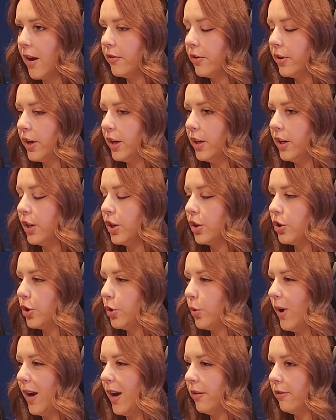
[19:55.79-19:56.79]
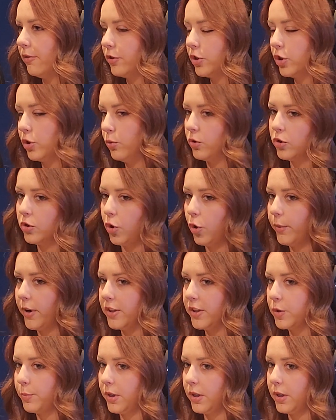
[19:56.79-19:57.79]
Every year you have 2 slow
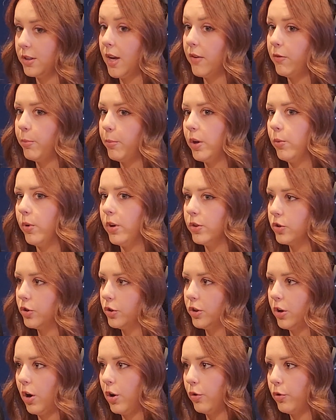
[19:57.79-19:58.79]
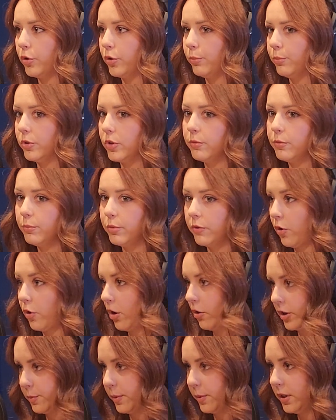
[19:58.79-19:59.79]
months because everybody wants their dog groomed
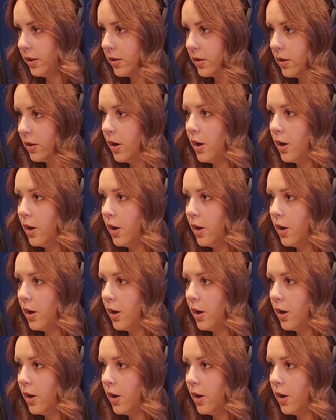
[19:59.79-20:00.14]
before Christmas.